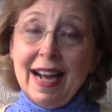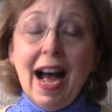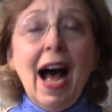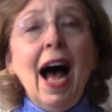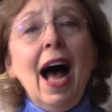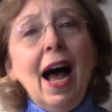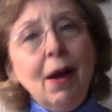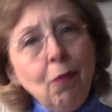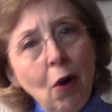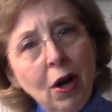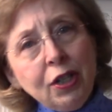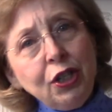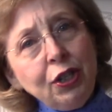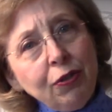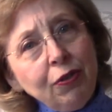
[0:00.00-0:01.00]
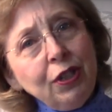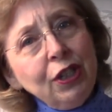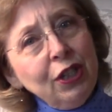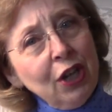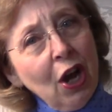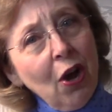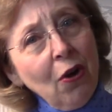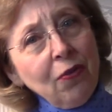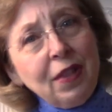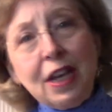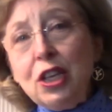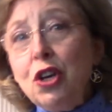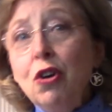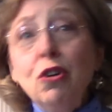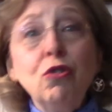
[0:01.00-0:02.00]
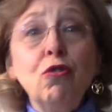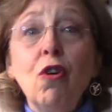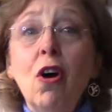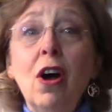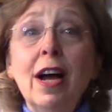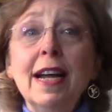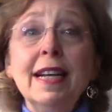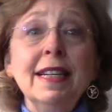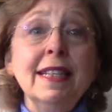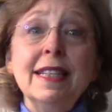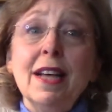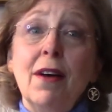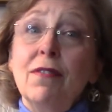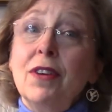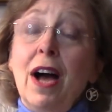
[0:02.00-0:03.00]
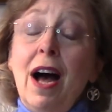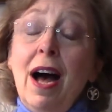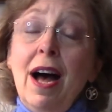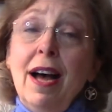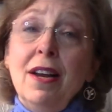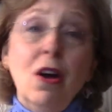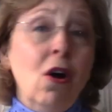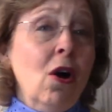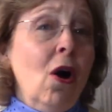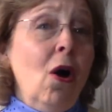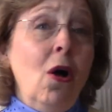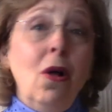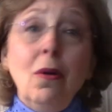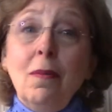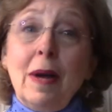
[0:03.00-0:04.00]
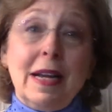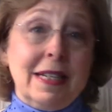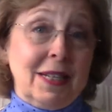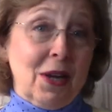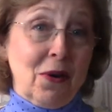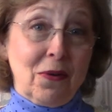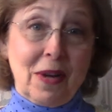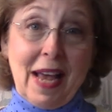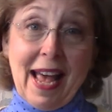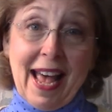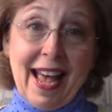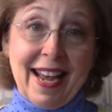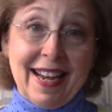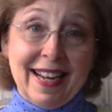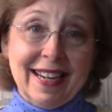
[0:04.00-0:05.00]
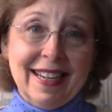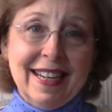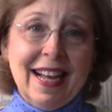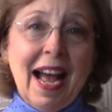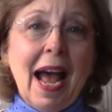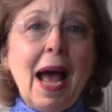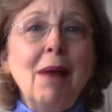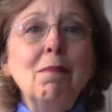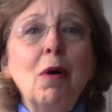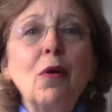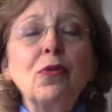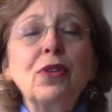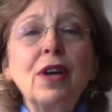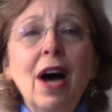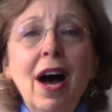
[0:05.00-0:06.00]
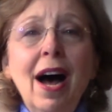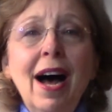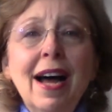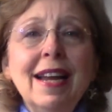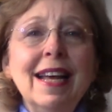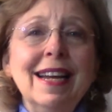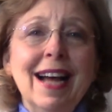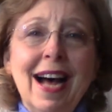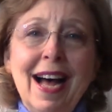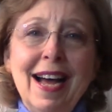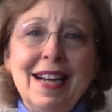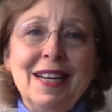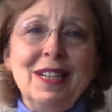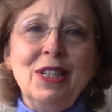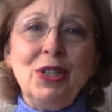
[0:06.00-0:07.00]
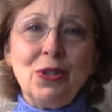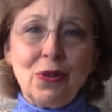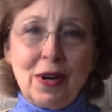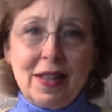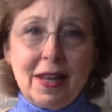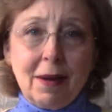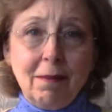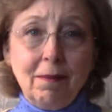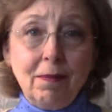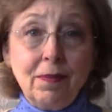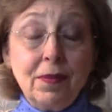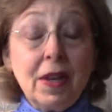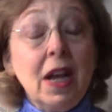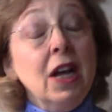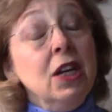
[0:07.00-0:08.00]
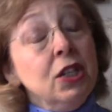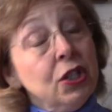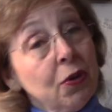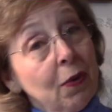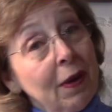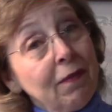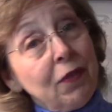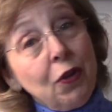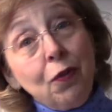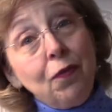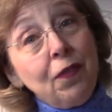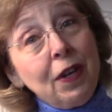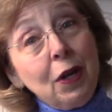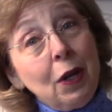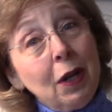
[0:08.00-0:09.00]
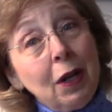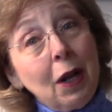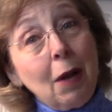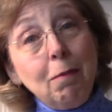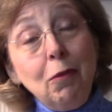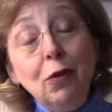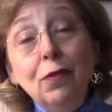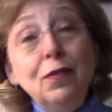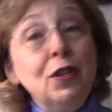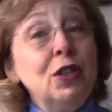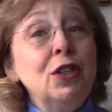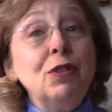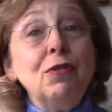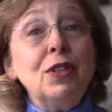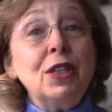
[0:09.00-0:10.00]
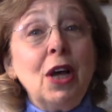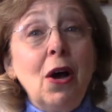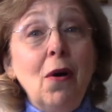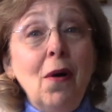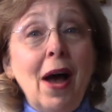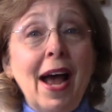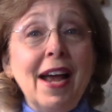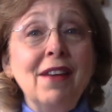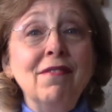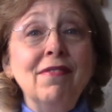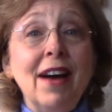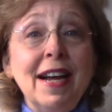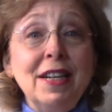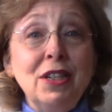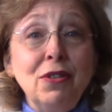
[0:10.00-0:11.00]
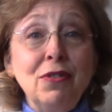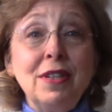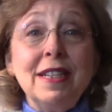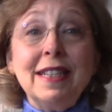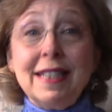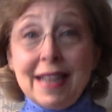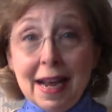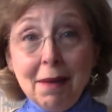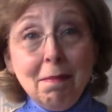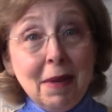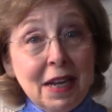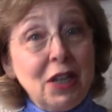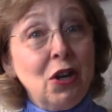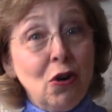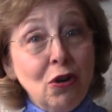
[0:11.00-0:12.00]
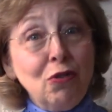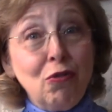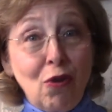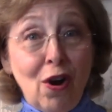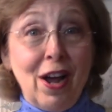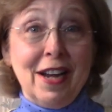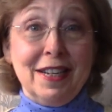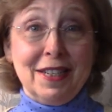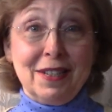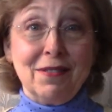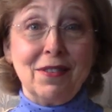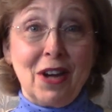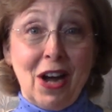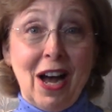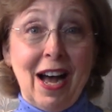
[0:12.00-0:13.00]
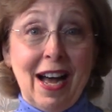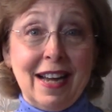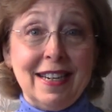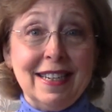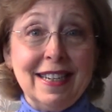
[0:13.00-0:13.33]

I want you to know that your drawings of God are always okay. And both God and I enjoy them. So if you feel moved to do so, I invite you to send me your drawings of God.